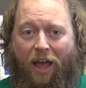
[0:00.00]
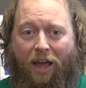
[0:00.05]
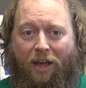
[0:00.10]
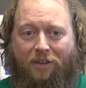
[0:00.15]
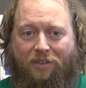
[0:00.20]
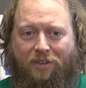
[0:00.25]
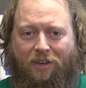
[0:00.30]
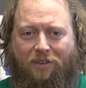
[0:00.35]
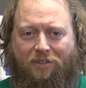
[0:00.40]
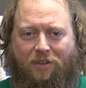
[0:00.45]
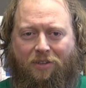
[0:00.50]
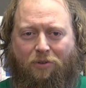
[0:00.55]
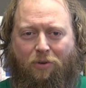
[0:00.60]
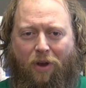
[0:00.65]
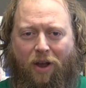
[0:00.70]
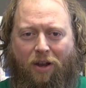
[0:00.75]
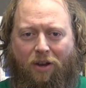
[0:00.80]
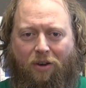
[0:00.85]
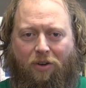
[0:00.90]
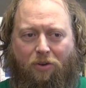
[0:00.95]
access is
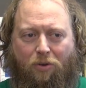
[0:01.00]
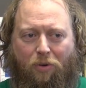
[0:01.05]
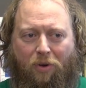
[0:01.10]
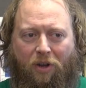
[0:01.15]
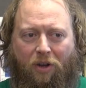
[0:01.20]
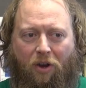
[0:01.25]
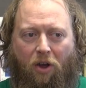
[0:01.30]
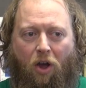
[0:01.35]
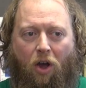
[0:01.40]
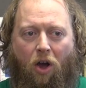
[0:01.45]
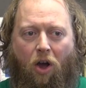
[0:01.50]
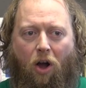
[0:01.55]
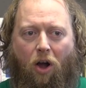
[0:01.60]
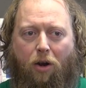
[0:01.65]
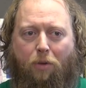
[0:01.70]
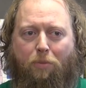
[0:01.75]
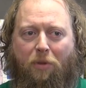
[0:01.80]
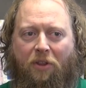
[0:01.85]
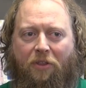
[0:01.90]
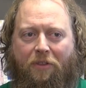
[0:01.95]
granted to it on
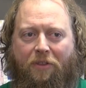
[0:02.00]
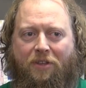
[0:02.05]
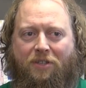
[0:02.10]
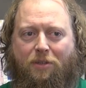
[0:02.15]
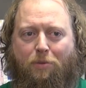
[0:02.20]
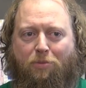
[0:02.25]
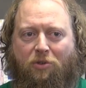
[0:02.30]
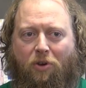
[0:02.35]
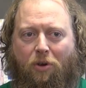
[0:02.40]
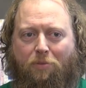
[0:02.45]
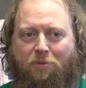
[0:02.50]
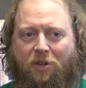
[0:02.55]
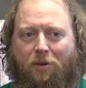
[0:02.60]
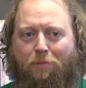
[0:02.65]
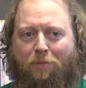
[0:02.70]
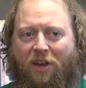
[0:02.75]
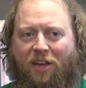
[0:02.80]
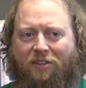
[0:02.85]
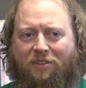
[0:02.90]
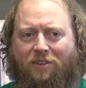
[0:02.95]
a monthly
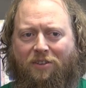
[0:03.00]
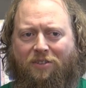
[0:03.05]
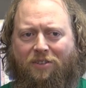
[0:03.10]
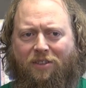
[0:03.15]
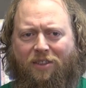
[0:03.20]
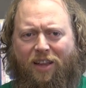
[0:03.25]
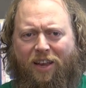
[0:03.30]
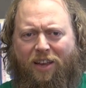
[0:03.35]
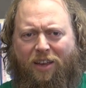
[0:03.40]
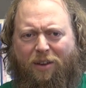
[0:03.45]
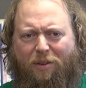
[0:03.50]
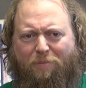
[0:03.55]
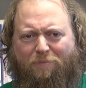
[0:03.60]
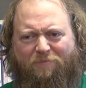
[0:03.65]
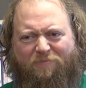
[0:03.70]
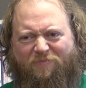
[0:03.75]
subscription basis like